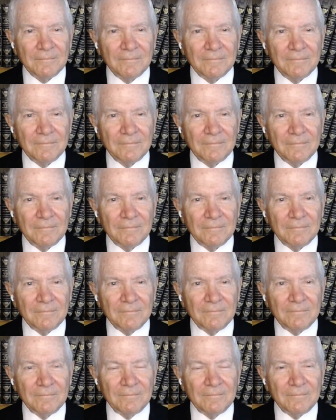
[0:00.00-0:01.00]

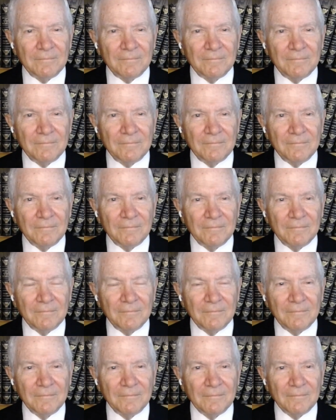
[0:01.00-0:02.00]

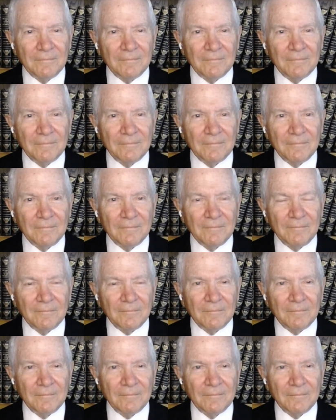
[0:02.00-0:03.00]

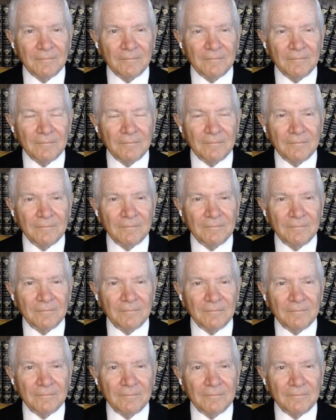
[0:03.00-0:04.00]

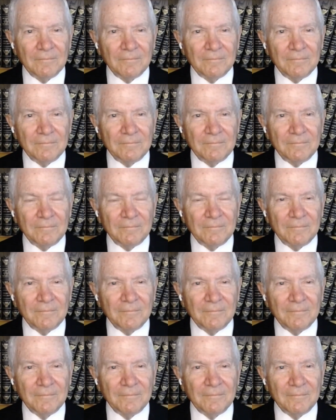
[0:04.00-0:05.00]

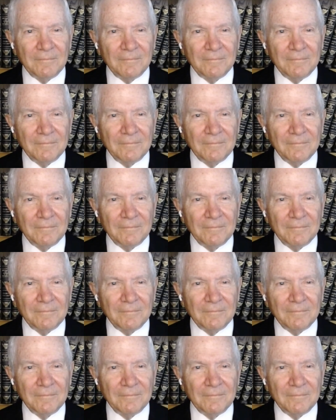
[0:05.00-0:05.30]
[no speech]